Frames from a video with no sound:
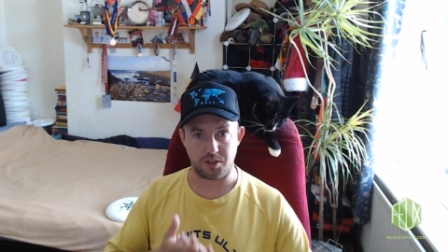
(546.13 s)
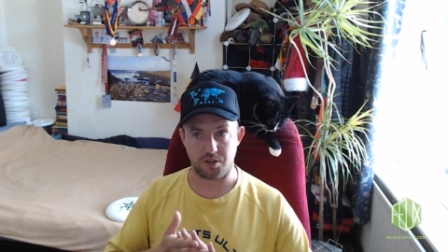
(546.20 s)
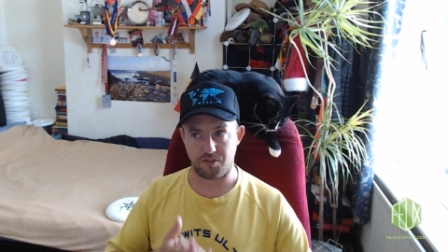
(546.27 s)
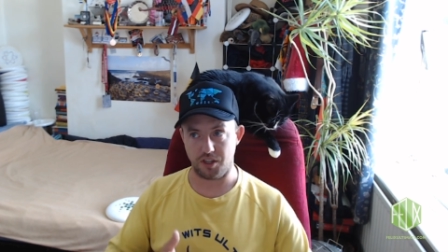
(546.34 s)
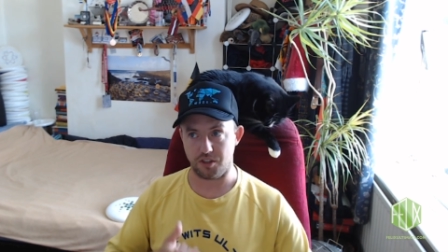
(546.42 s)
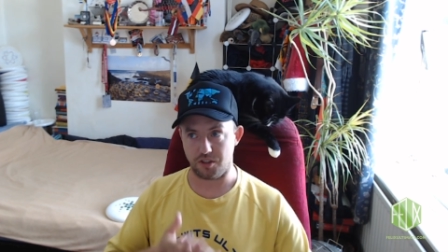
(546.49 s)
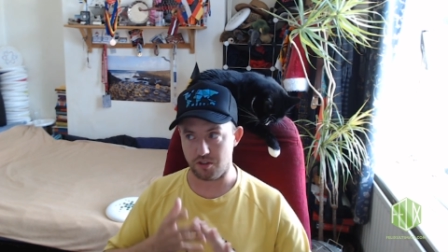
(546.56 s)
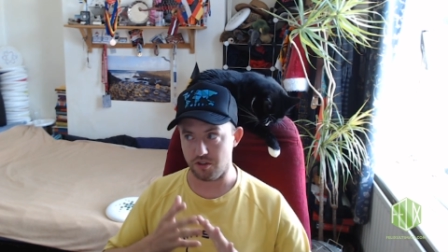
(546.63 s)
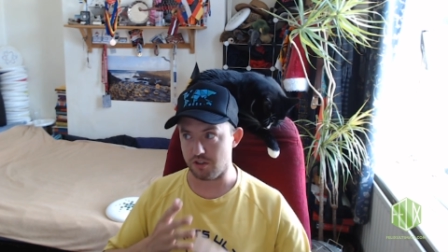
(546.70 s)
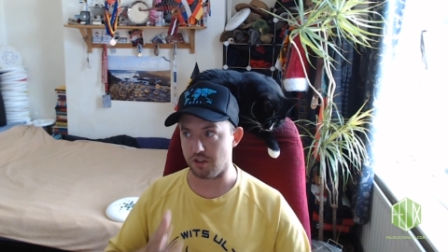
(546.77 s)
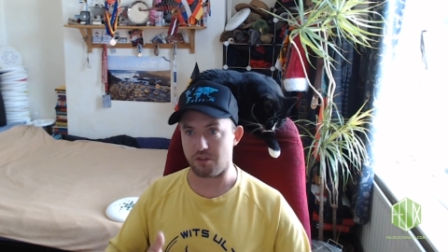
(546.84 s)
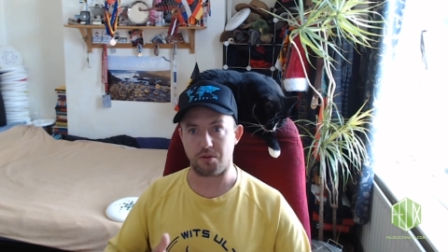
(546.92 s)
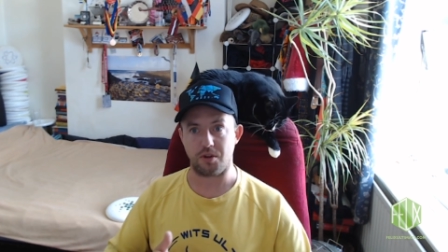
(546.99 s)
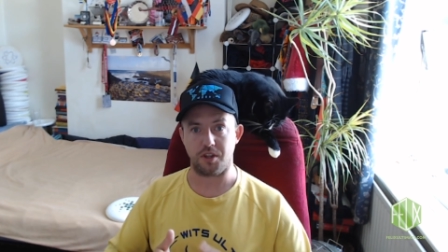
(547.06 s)
You're very good
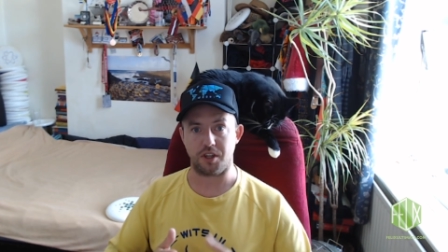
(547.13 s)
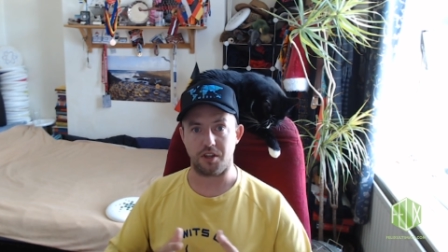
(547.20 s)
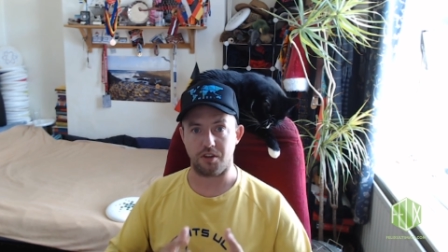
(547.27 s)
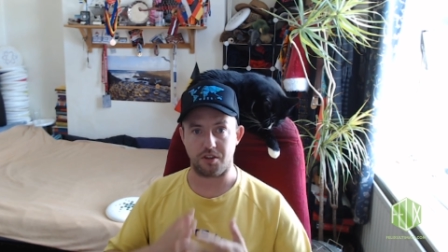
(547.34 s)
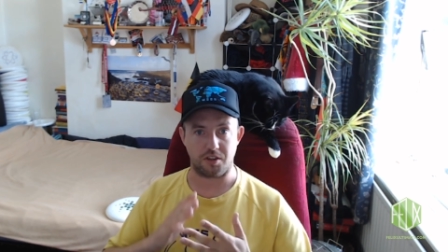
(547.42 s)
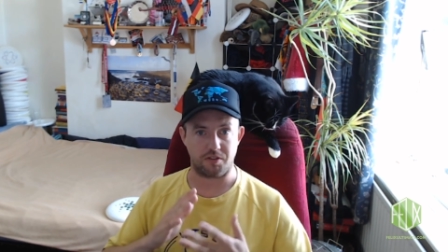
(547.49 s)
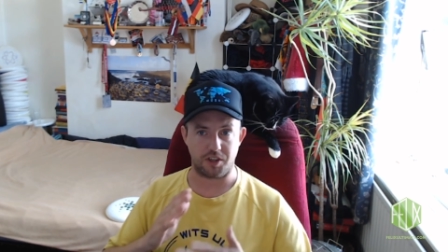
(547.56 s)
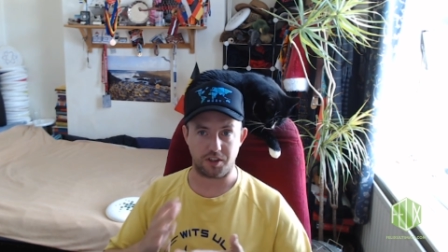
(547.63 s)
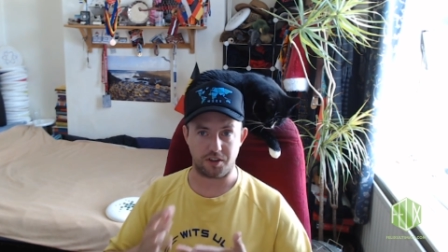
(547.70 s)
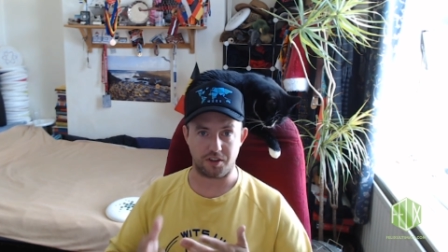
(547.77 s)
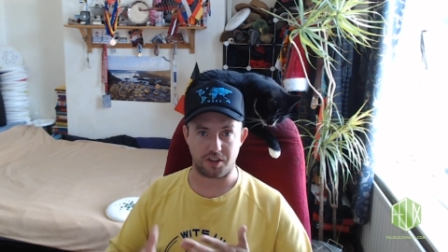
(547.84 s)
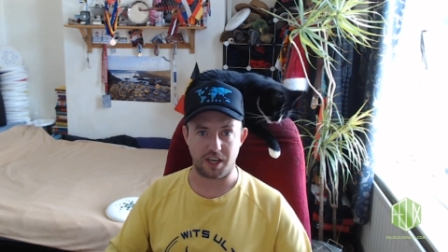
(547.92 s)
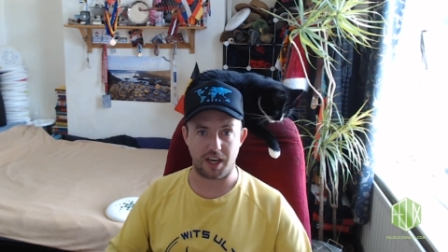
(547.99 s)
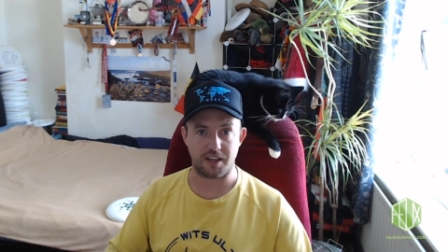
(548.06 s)
at throwing it long, you're very good
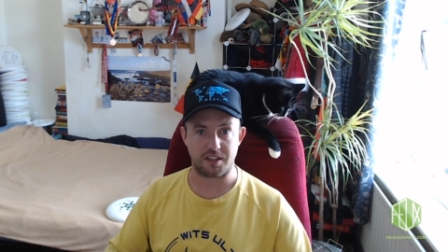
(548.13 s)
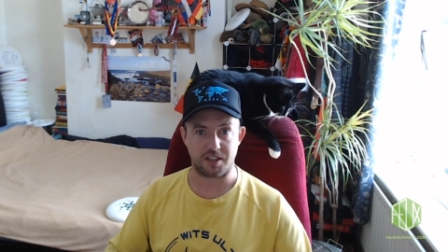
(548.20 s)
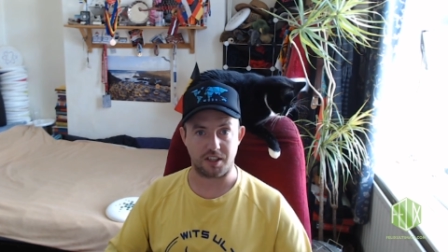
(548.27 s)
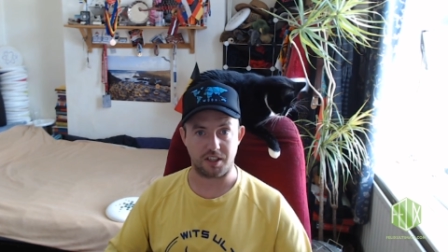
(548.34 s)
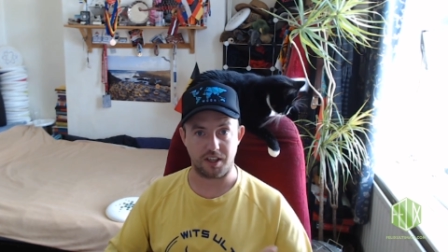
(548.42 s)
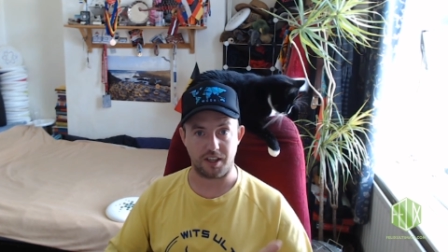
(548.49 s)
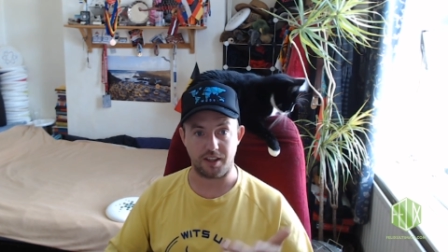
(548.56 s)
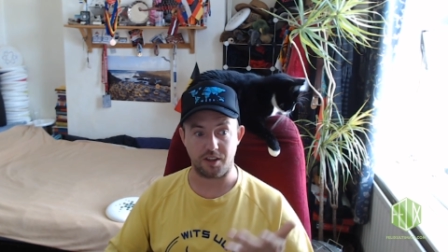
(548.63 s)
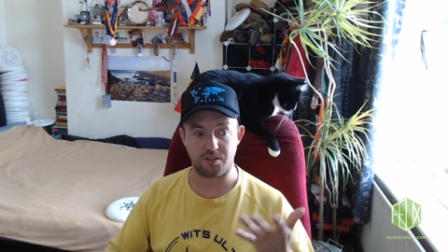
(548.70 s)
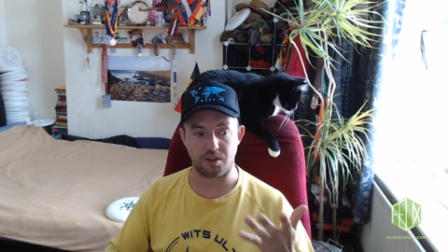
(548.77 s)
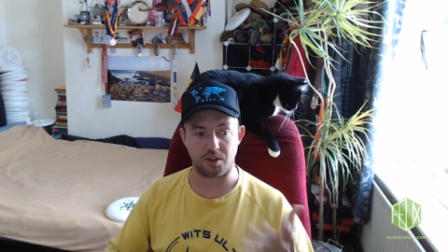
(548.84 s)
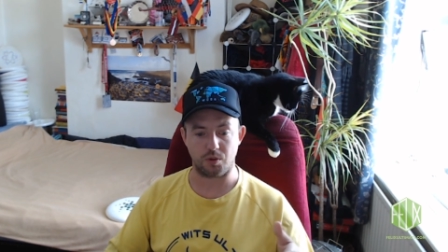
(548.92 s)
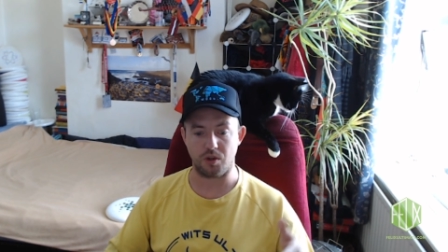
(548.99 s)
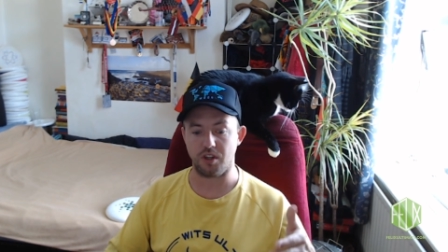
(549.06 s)
at catching it, and that's
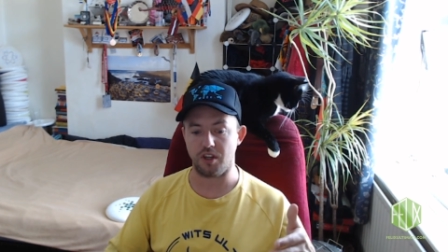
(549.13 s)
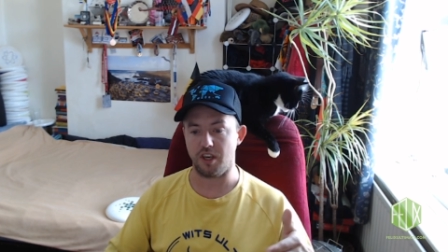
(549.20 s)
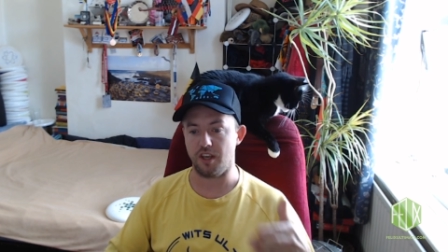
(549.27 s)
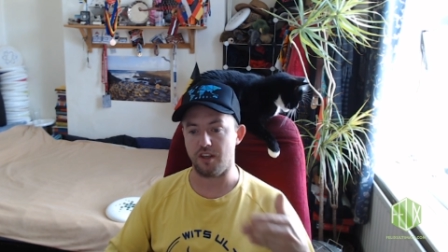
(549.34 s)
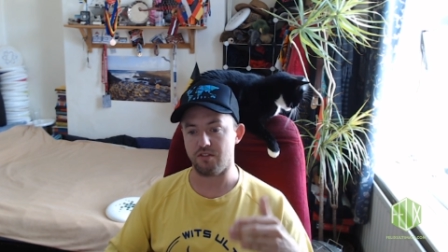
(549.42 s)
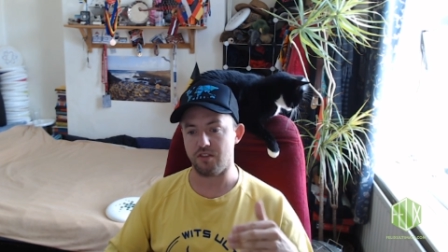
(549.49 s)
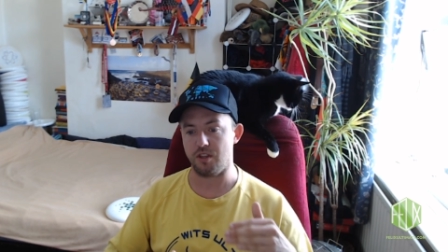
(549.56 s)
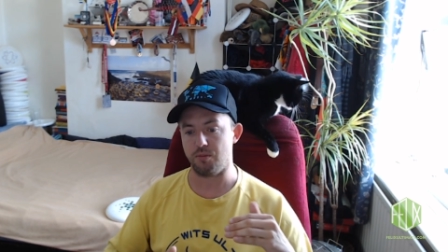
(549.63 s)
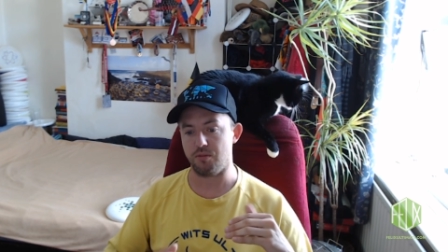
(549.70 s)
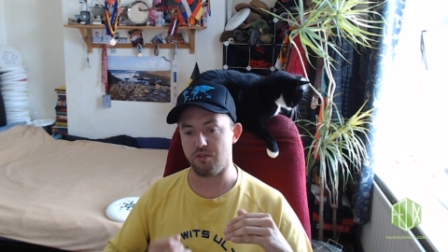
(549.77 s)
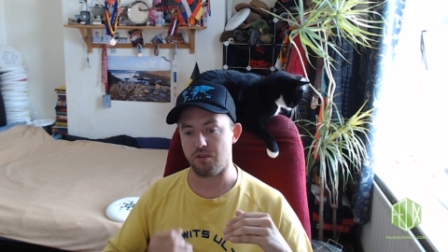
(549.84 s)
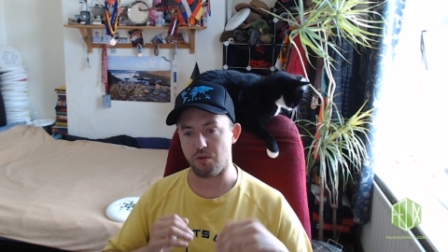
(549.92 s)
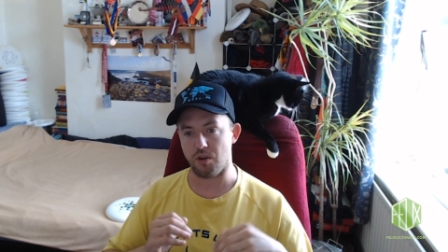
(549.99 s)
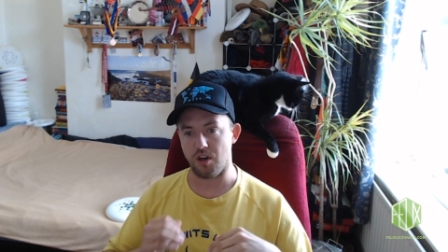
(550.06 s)
going to work against teams
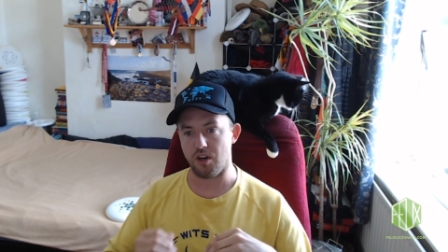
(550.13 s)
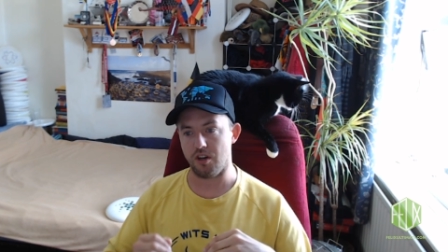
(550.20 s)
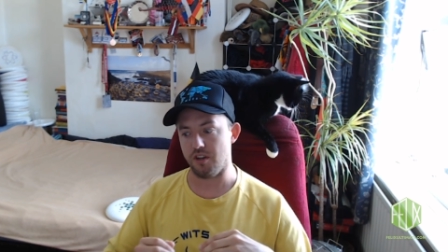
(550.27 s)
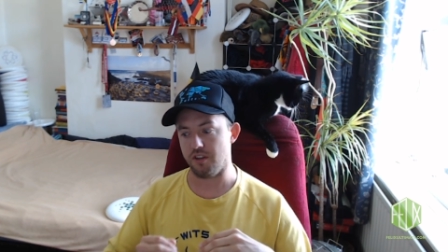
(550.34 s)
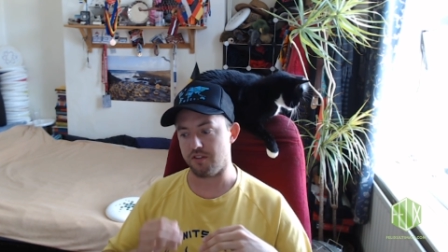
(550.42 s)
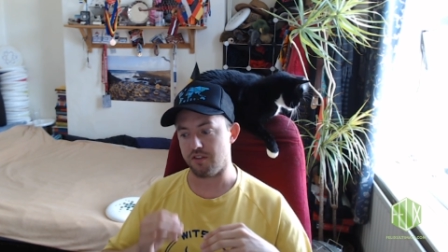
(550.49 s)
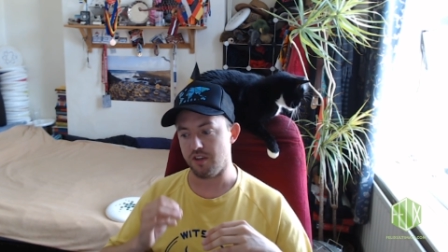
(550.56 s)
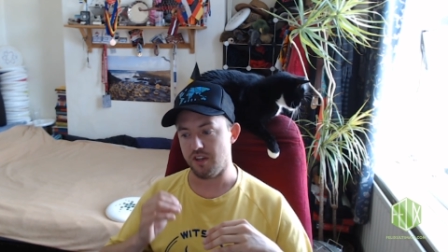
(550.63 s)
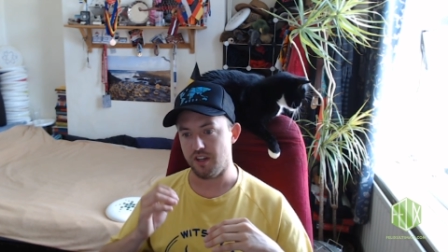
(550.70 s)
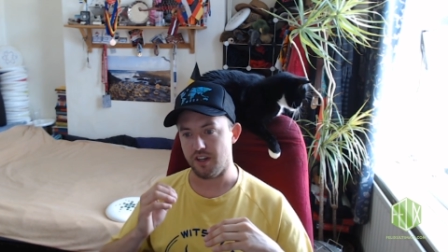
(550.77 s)
who aren't